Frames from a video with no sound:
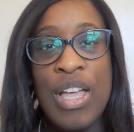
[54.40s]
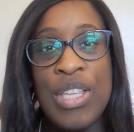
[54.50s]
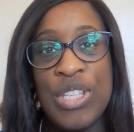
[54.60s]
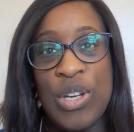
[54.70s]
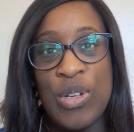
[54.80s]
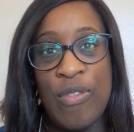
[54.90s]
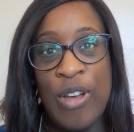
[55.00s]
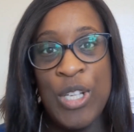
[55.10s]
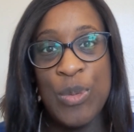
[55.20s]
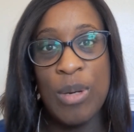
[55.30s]
So the
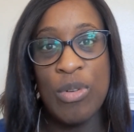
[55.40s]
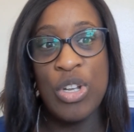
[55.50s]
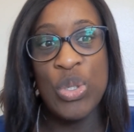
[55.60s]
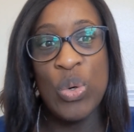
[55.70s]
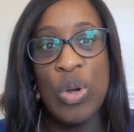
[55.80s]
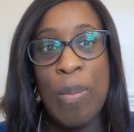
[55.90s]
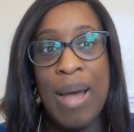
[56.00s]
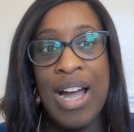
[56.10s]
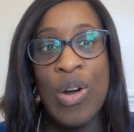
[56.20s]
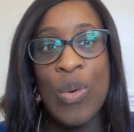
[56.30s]
first one I'm going to talk
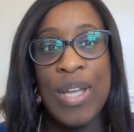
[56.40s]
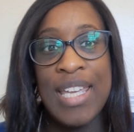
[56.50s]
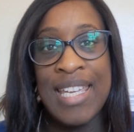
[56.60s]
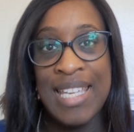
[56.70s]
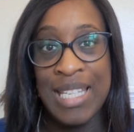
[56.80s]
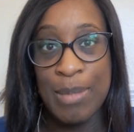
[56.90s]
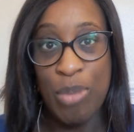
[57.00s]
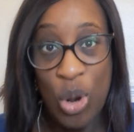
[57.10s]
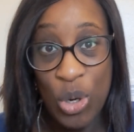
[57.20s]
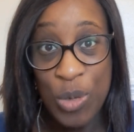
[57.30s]
about is
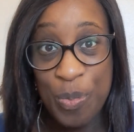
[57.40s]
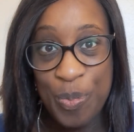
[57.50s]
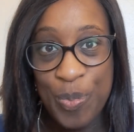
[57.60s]
pollen.